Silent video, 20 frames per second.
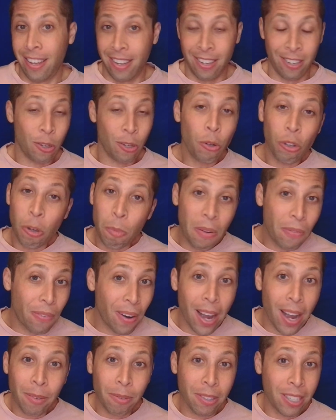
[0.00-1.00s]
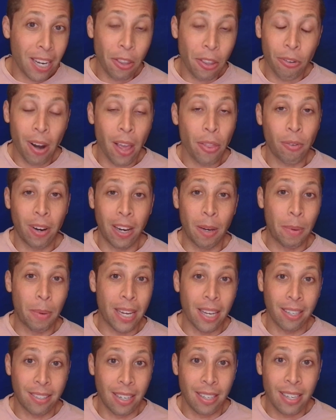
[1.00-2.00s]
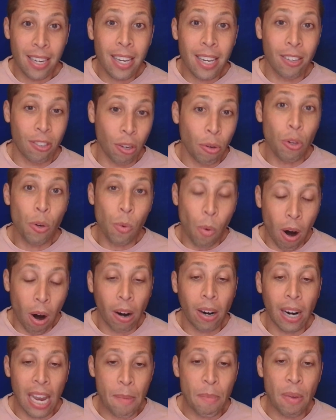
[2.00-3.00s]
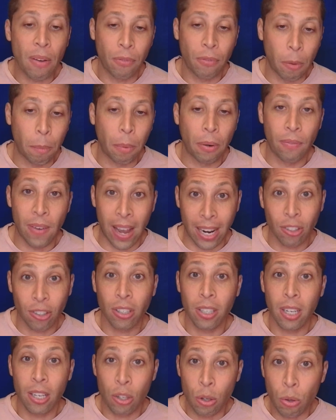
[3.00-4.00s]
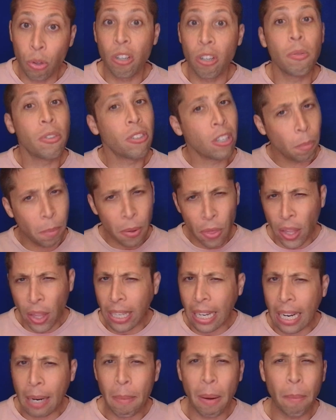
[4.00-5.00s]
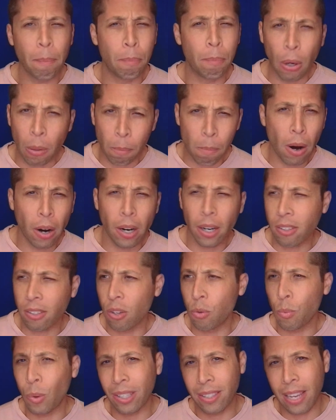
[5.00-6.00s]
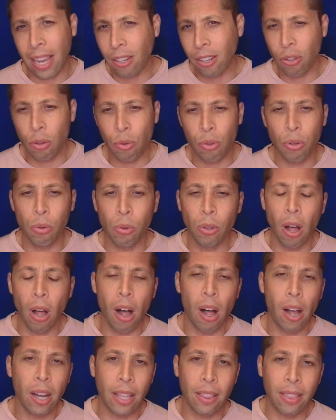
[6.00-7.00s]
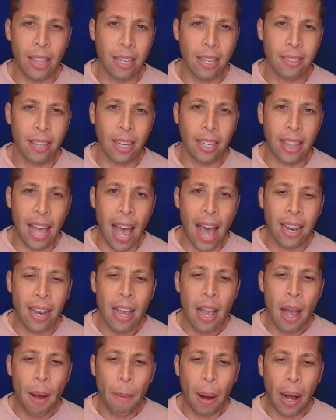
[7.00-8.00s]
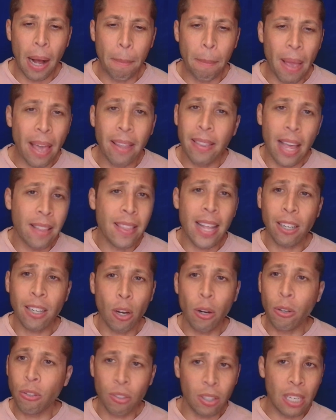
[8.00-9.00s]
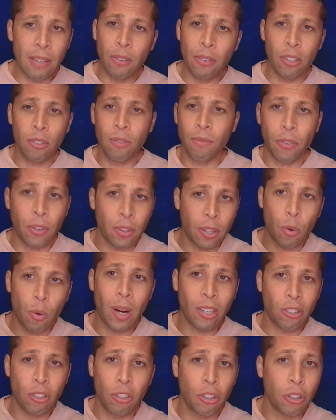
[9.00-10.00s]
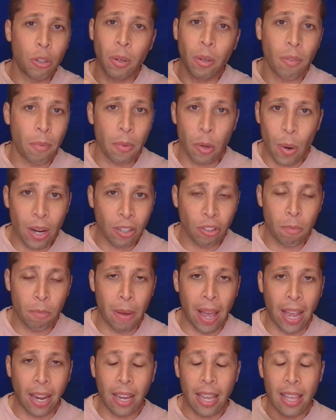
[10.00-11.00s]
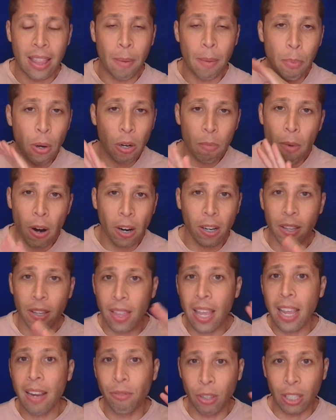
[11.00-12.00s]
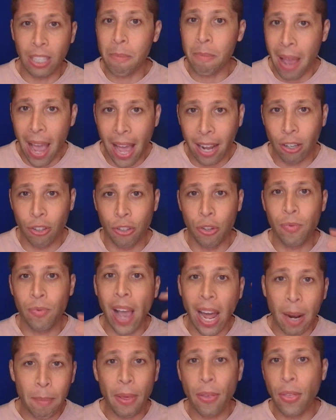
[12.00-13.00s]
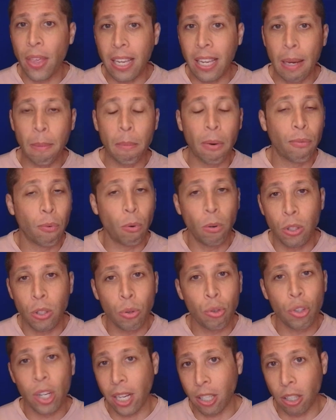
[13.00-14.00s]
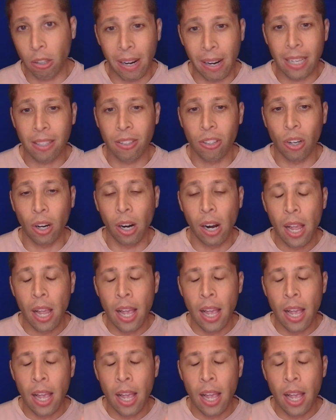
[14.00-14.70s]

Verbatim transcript: you should be fine with an eighth or ninth grade P S A T. So you are aiming for perfection, and you should still be thinking about bookmarks and what takes you too long and things like that. Um, and, and that goes even for the questions you're doing from the question bank. The bookmark thing really matters. You've got to be thinking before you check your answer,